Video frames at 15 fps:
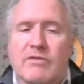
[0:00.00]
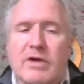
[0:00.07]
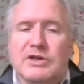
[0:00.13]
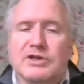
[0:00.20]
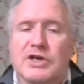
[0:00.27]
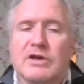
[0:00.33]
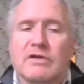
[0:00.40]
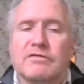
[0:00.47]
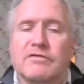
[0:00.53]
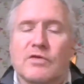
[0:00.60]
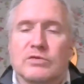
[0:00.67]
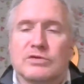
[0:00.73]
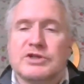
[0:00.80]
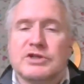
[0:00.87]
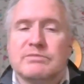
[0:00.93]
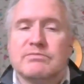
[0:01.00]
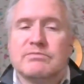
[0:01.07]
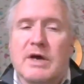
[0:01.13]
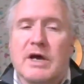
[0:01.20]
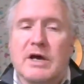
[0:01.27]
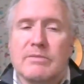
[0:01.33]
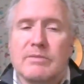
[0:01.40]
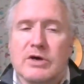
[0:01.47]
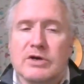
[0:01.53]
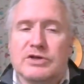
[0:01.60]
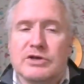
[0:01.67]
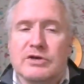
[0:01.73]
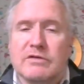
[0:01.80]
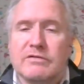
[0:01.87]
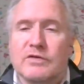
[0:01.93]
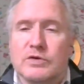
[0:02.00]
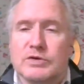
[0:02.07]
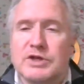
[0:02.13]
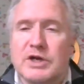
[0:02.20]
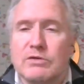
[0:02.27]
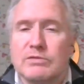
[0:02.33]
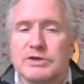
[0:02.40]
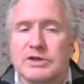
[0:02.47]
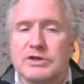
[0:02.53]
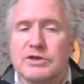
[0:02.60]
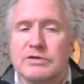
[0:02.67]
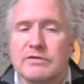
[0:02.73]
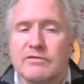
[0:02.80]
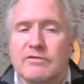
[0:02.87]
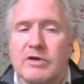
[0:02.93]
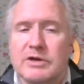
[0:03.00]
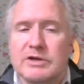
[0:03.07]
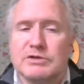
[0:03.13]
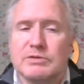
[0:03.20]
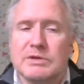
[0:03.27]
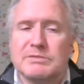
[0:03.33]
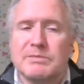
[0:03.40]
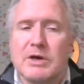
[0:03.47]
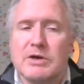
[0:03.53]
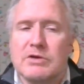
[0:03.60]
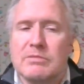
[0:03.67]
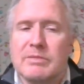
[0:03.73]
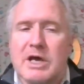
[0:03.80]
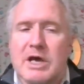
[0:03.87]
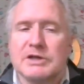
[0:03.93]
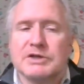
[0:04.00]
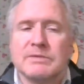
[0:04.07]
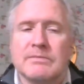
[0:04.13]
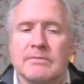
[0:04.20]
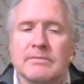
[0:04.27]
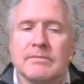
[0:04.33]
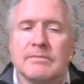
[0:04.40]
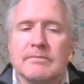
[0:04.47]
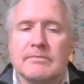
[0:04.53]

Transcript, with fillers: arranging a forced uh, merger, forced acquisition of Credit Suisse by UBS.